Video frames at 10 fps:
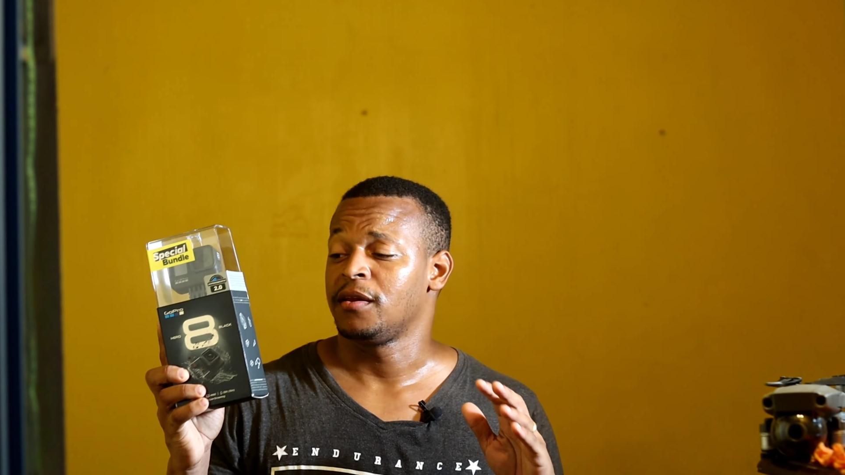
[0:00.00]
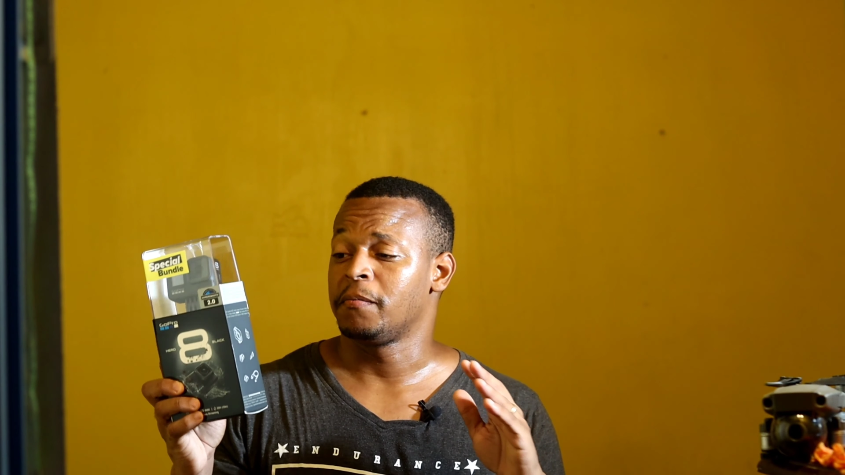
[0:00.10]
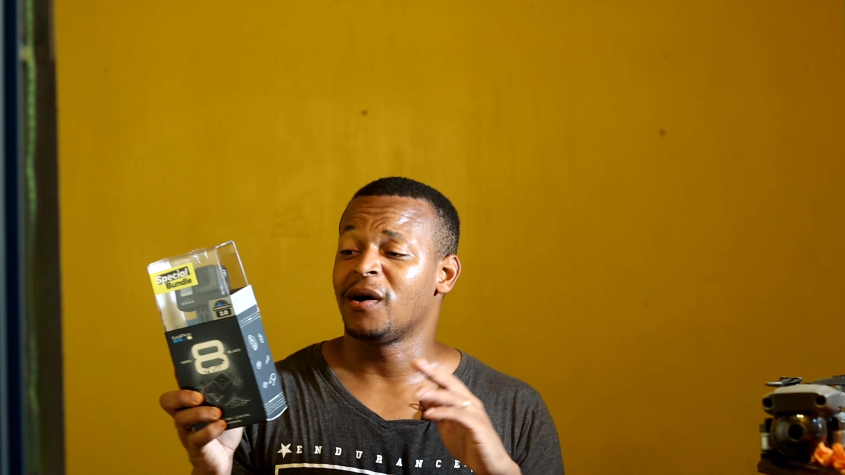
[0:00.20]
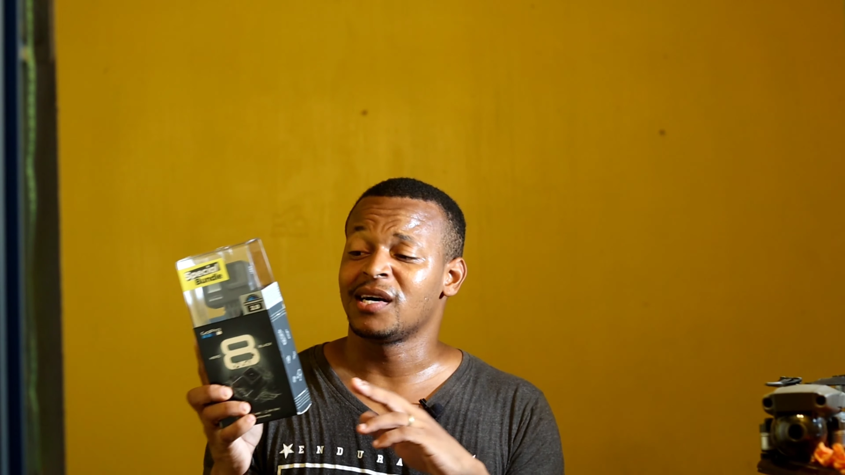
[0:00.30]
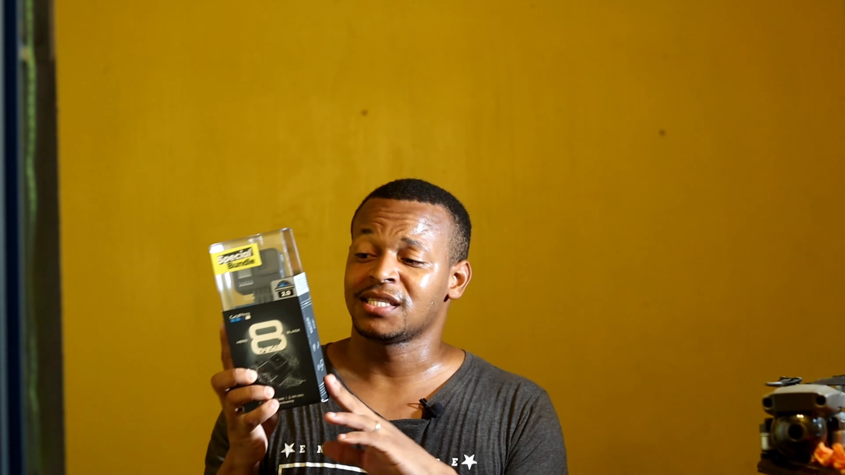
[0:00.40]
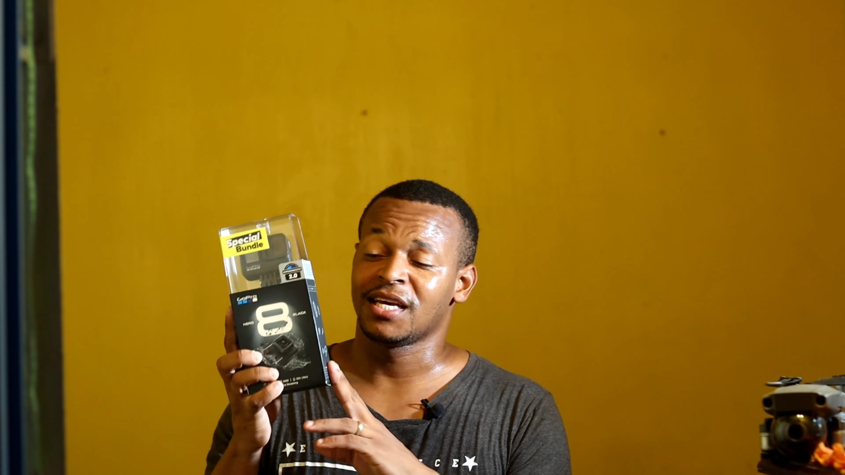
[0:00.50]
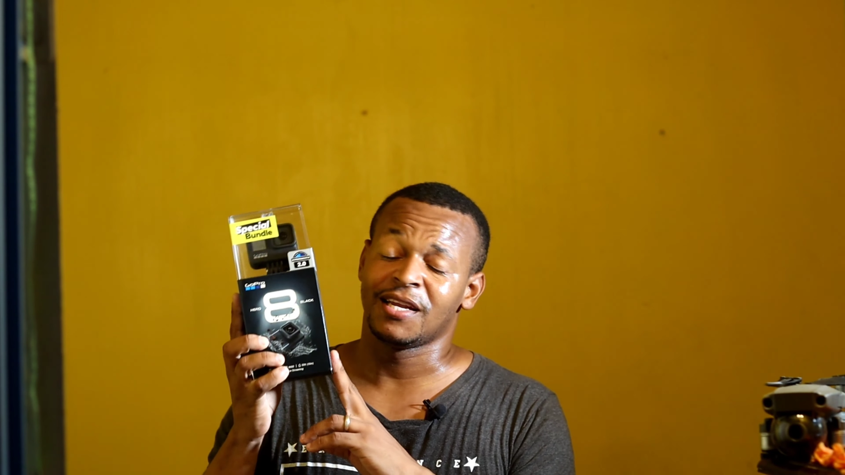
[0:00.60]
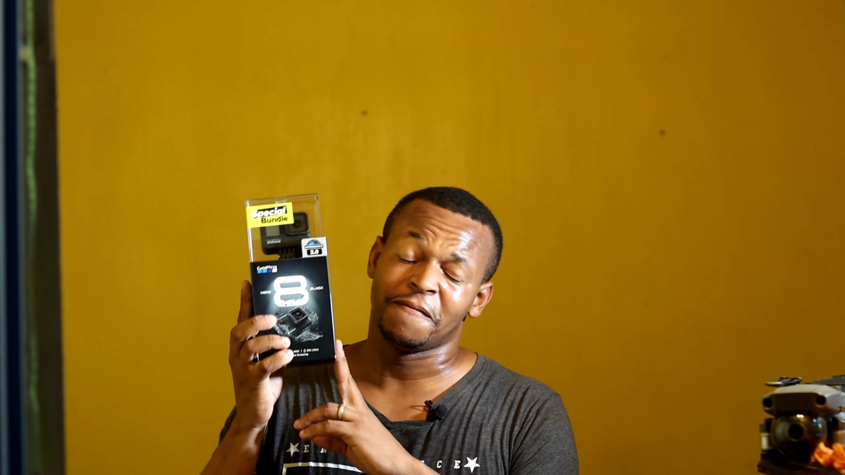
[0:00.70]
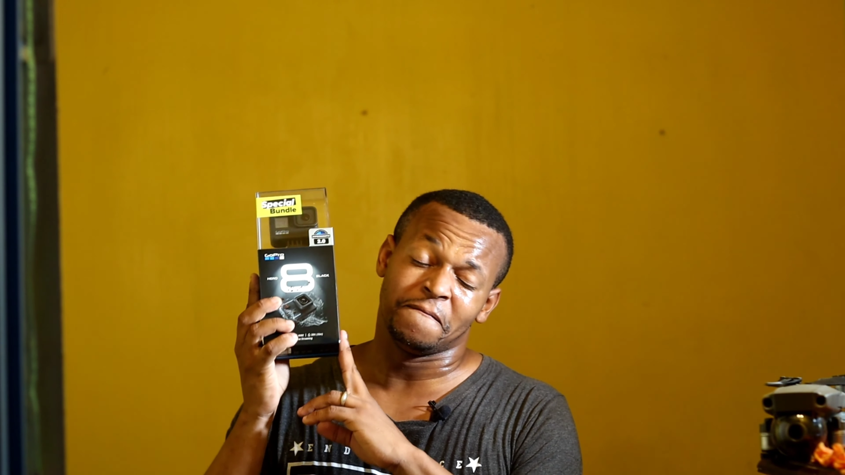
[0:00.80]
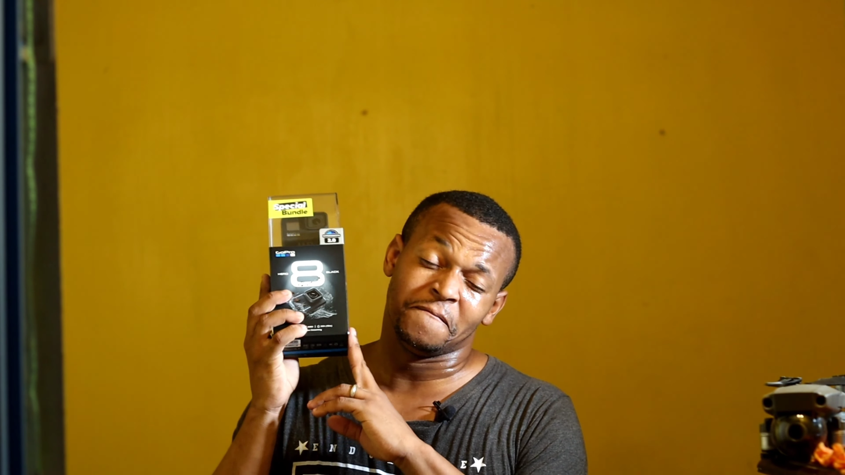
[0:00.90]
The boss
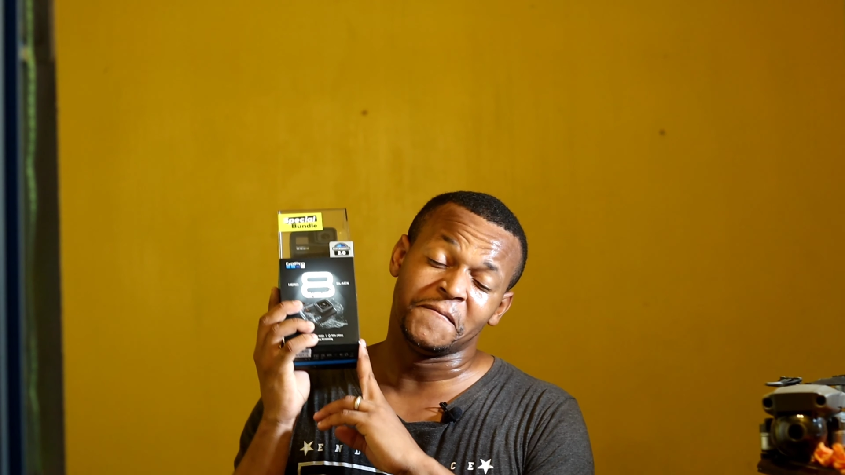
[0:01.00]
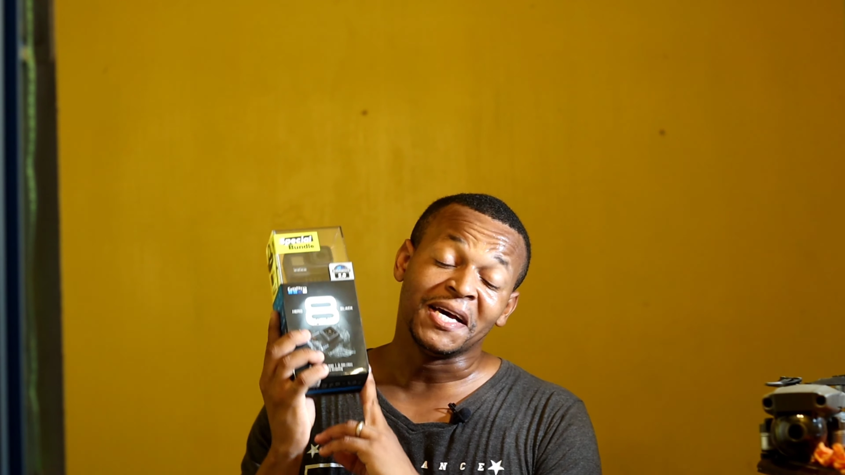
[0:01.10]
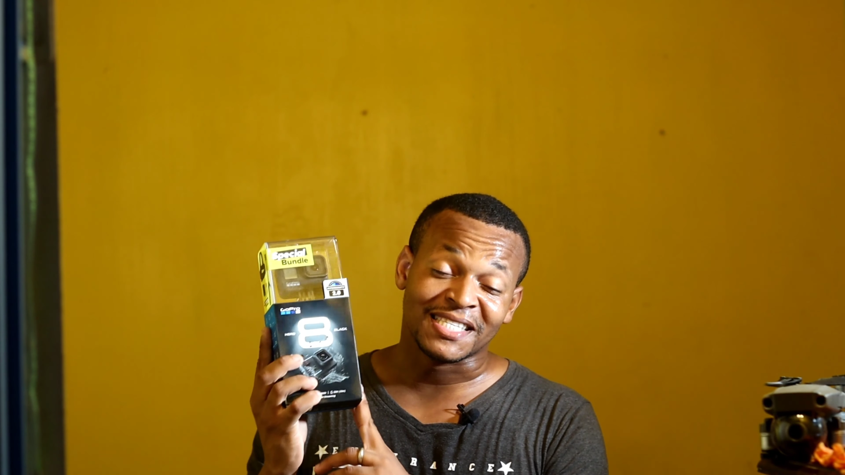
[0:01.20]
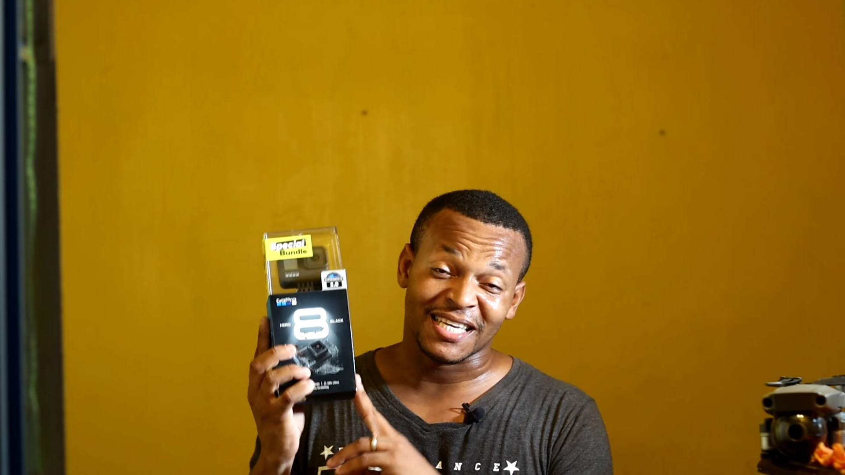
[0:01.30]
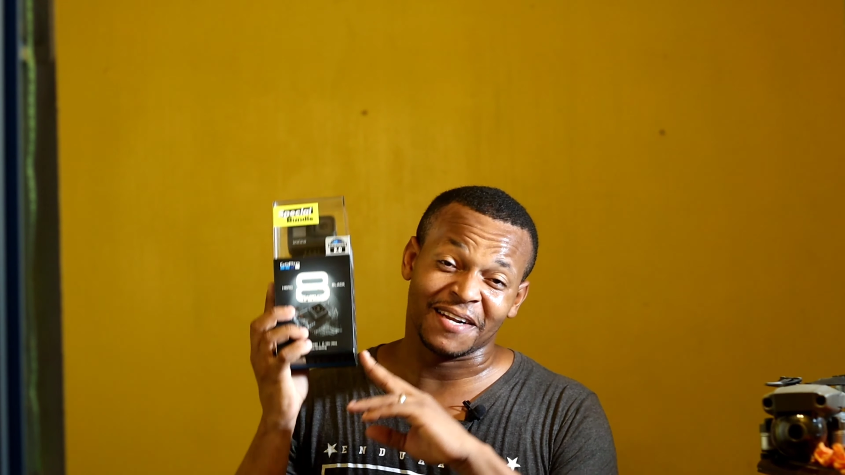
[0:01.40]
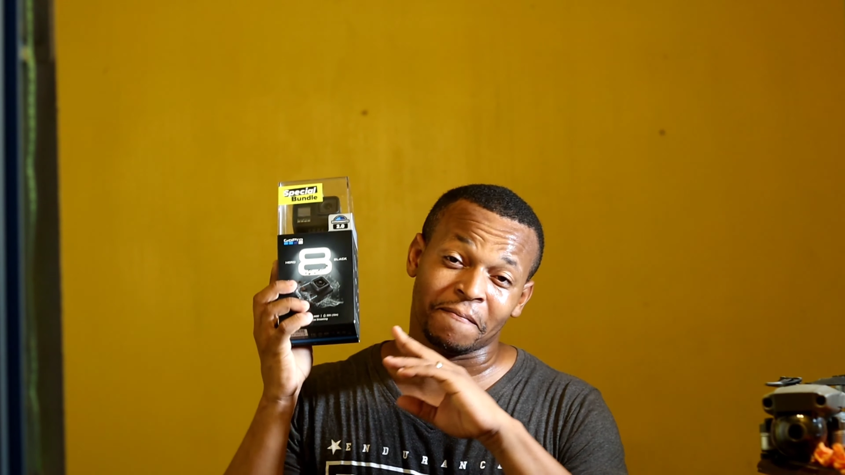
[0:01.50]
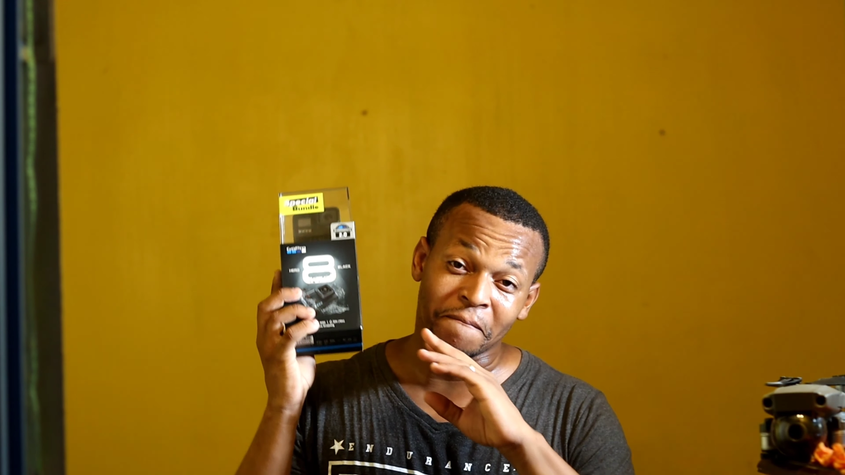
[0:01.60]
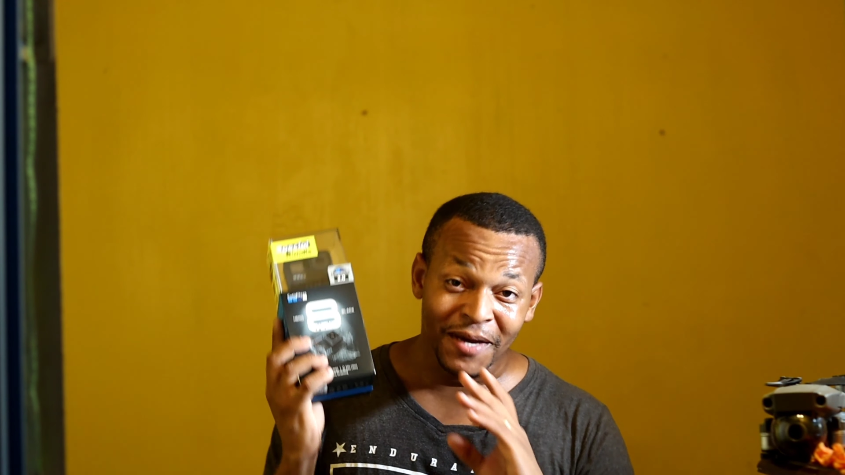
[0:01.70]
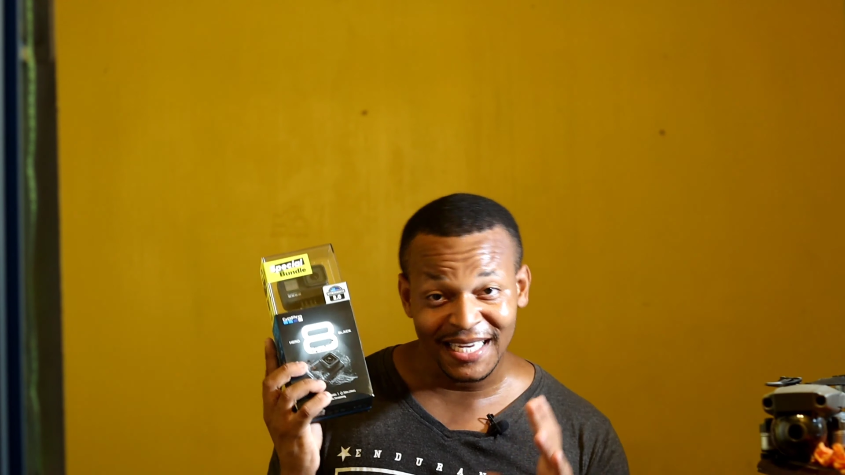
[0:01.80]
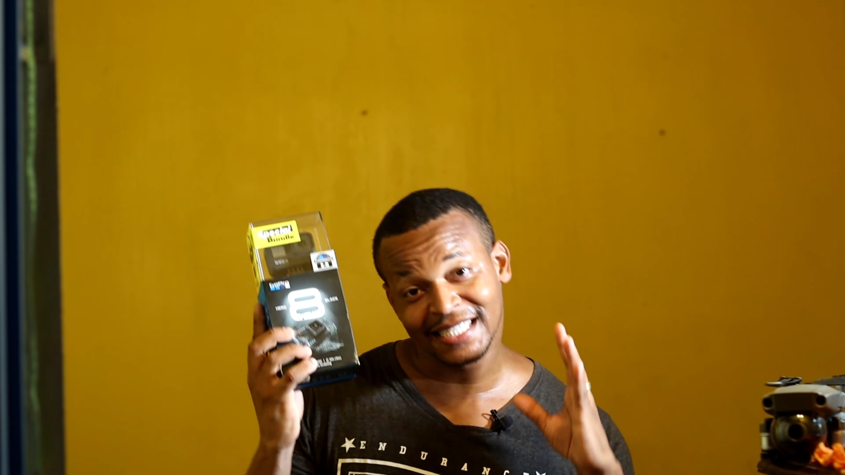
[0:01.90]
get the best of the
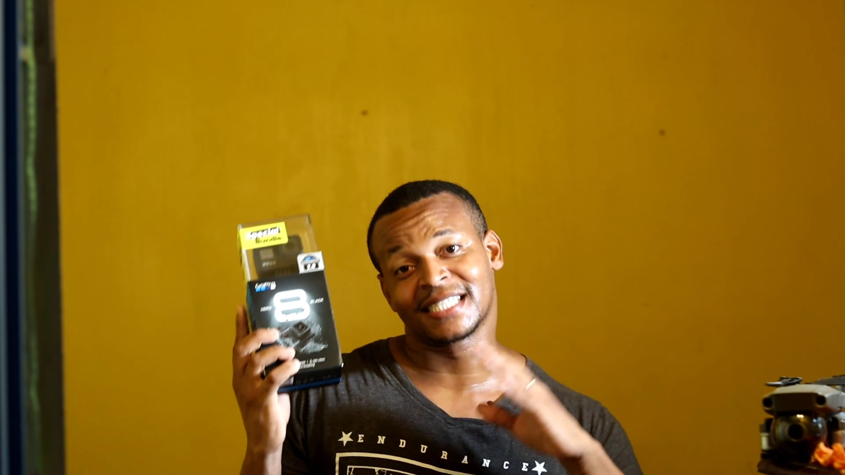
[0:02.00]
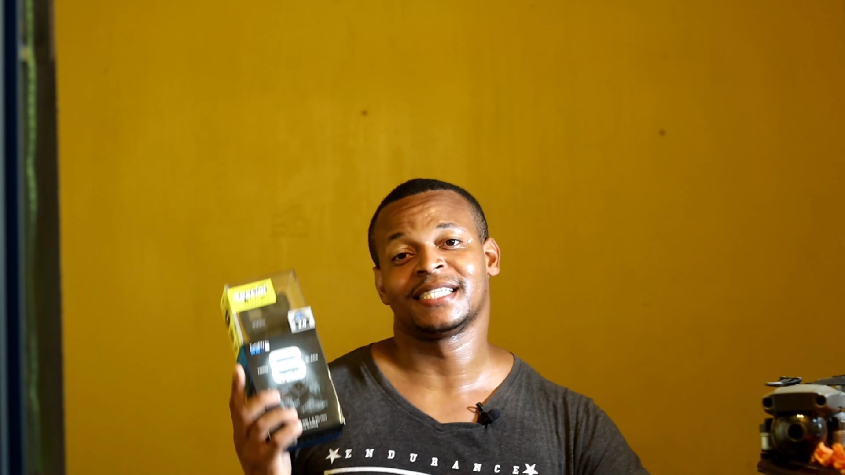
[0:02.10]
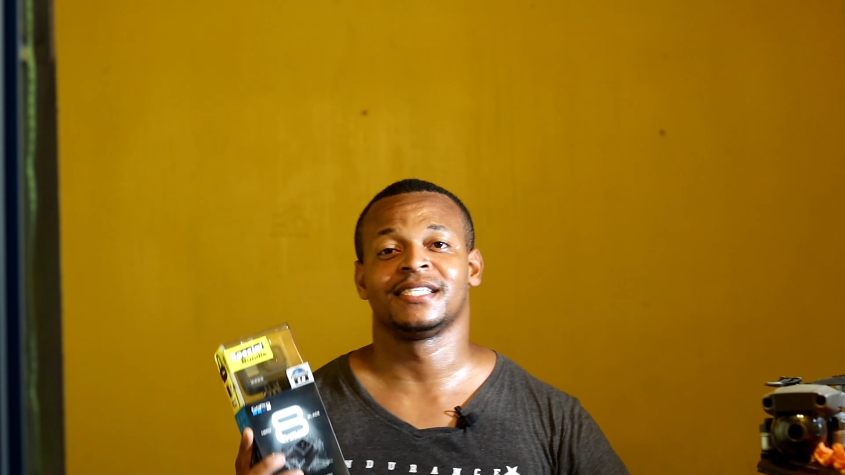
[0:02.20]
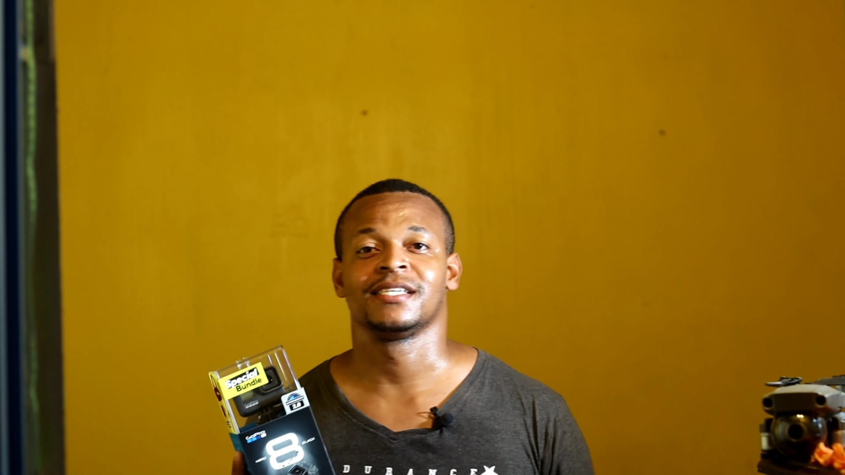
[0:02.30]
best.